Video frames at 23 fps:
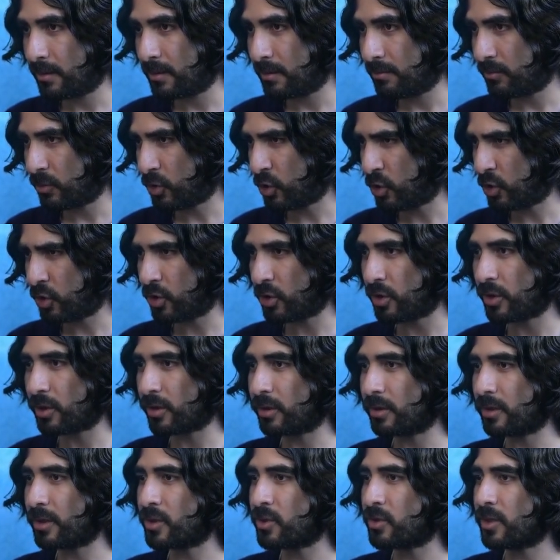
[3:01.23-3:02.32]

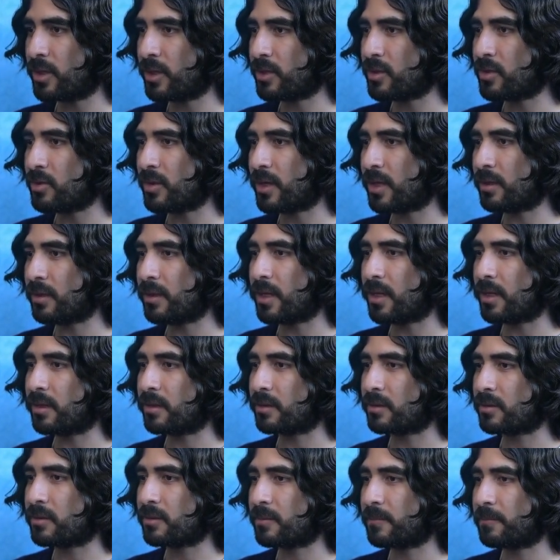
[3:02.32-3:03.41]
Sure. Let's try the two-handed
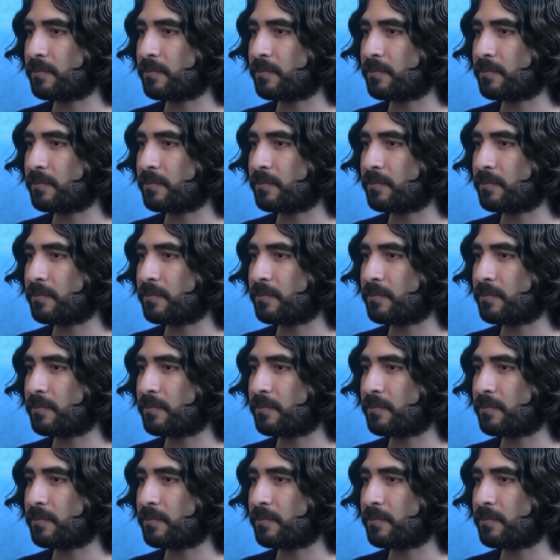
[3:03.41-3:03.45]
axe.